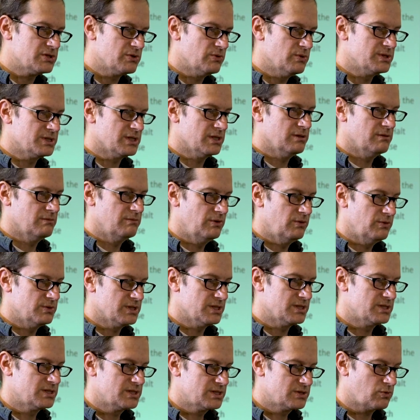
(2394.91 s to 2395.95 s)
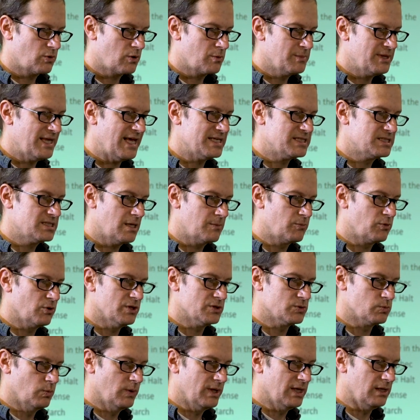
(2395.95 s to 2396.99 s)
there was a storm in that summer
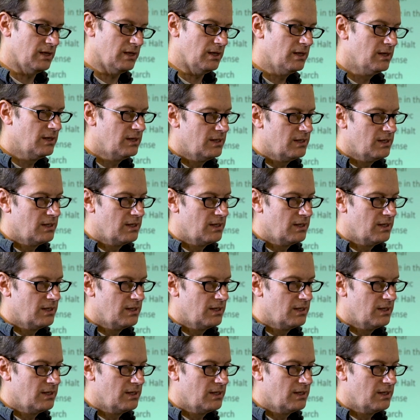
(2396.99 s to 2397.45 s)
as well.